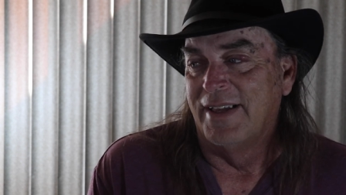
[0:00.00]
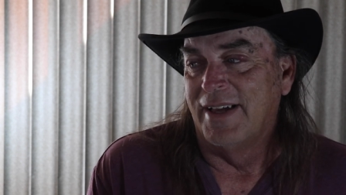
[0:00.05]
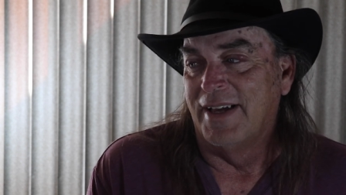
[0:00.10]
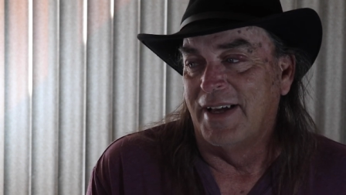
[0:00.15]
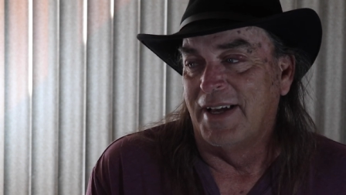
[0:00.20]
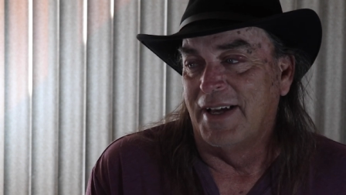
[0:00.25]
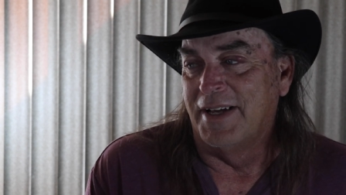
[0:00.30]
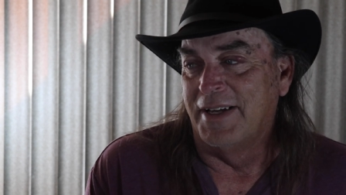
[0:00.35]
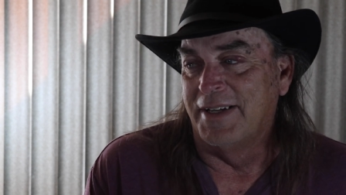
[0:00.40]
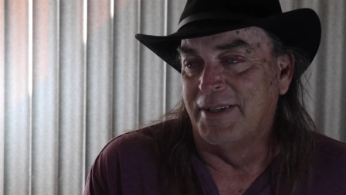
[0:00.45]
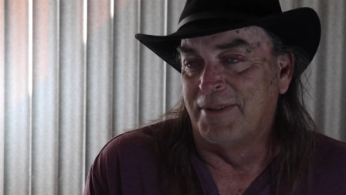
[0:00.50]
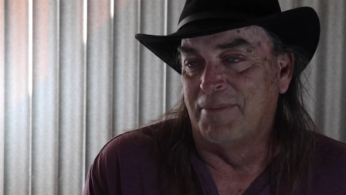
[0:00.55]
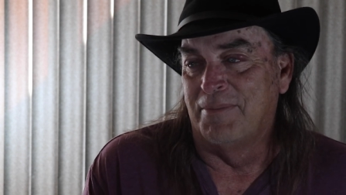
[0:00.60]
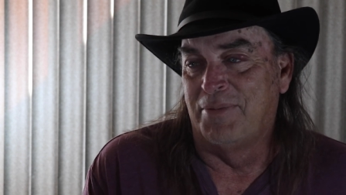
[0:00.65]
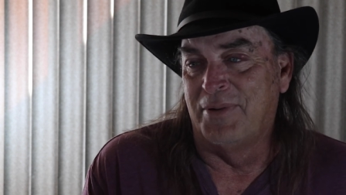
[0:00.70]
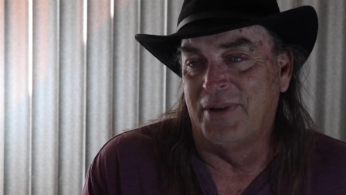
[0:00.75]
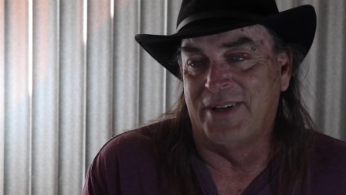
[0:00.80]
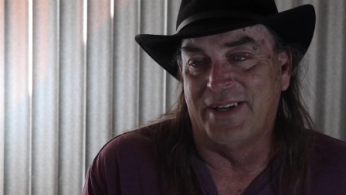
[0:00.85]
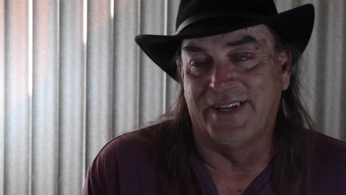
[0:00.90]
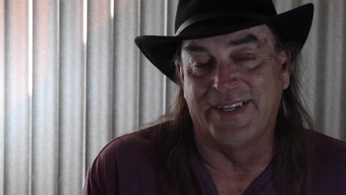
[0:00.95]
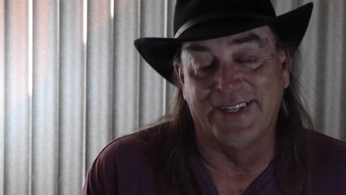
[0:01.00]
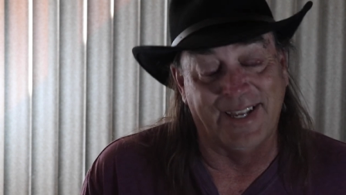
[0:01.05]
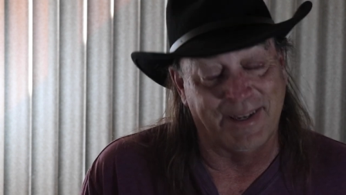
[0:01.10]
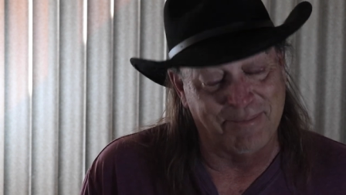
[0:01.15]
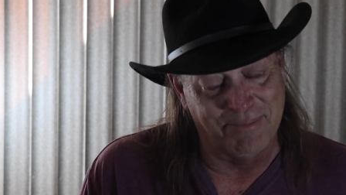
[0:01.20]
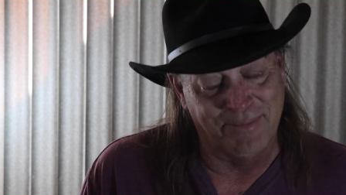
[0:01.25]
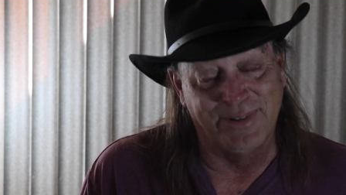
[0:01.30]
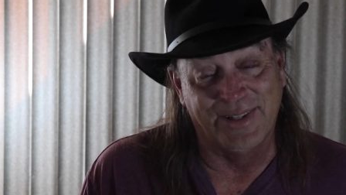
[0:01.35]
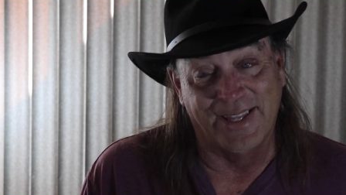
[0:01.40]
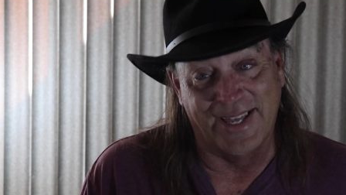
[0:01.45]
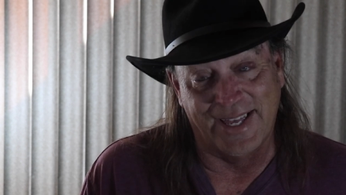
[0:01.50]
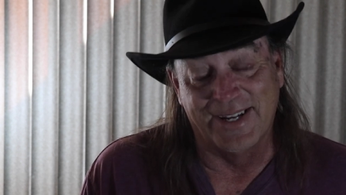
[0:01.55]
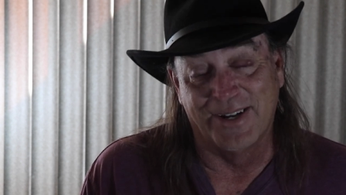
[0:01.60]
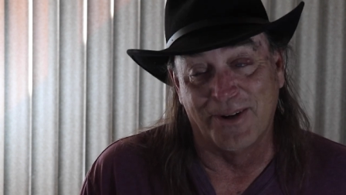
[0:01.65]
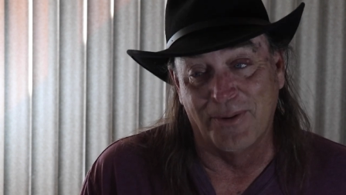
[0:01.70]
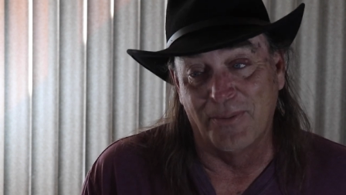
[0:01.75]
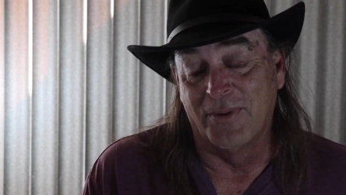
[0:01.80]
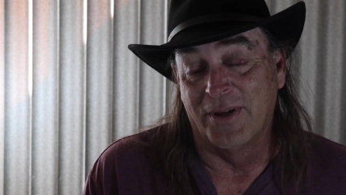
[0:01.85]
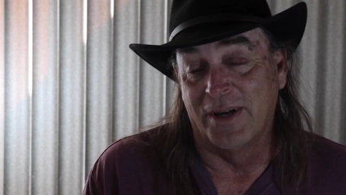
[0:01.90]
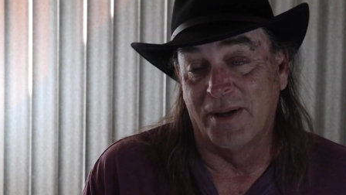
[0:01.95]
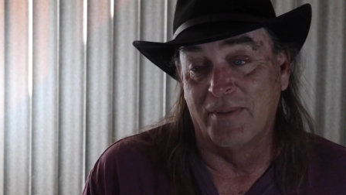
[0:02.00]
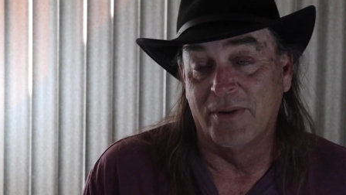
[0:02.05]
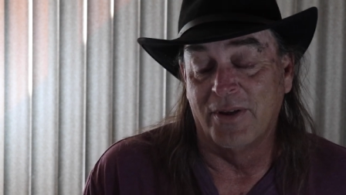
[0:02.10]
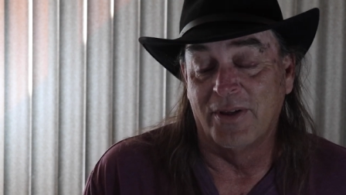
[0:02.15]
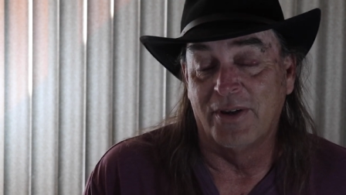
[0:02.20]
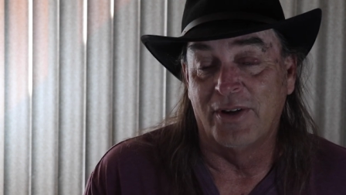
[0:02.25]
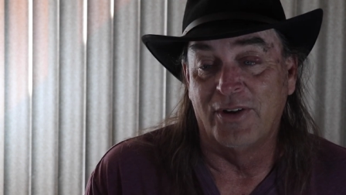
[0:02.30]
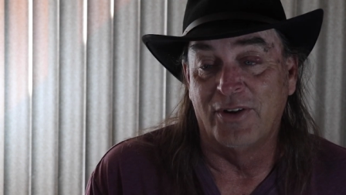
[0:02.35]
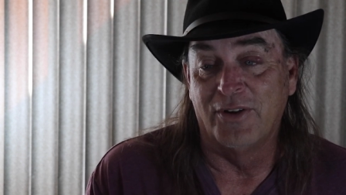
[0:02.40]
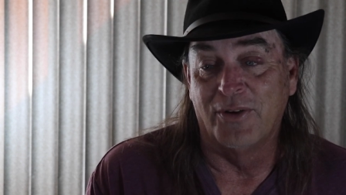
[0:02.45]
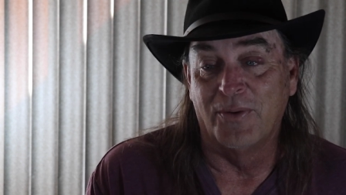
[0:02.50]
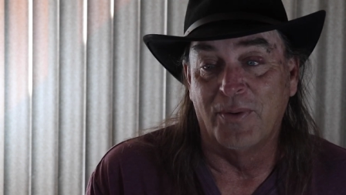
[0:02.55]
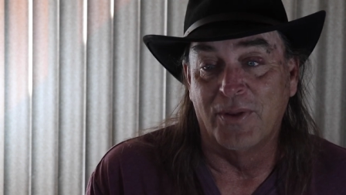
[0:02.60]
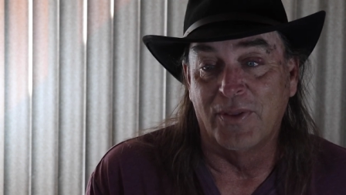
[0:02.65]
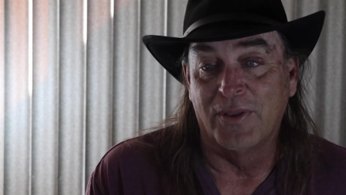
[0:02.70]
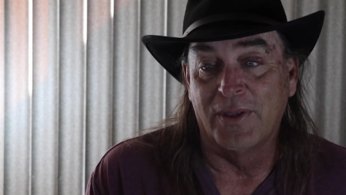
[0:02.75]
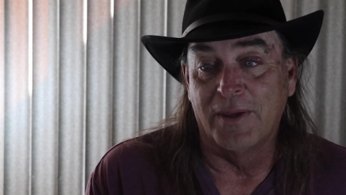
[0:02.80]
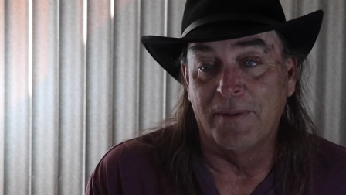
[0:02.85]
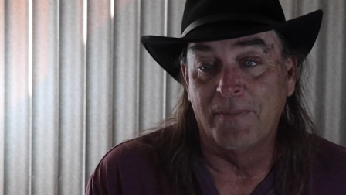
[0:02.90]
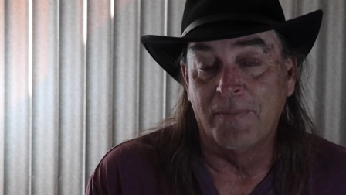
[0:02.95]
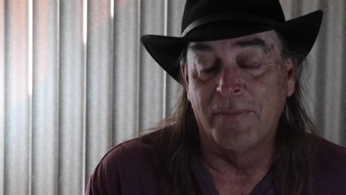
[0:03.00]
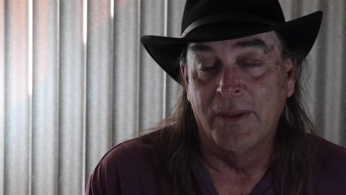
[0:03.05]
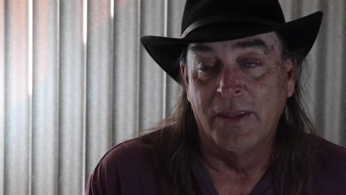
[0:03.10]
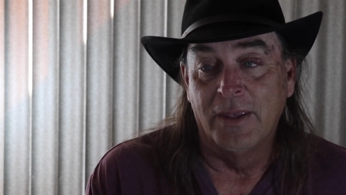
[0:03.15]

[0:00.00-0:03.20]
But I'm planning on what I'm going to do with it.